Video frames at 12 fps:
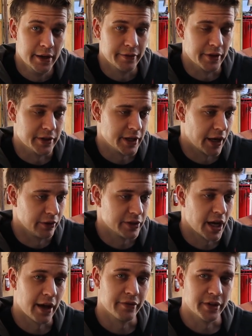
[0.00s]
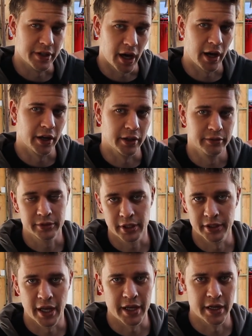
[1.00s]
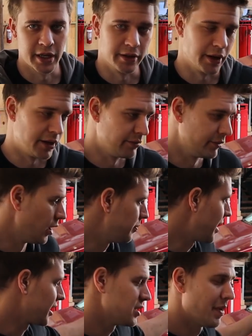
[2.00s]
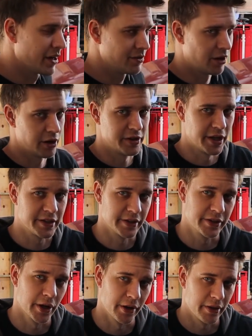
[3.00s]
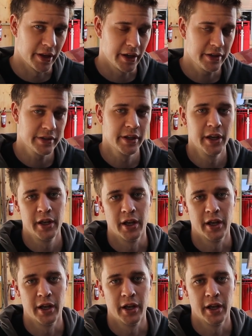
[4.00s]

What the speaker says: for the channel to have the data collated and back-to-back dyno tests for certain things.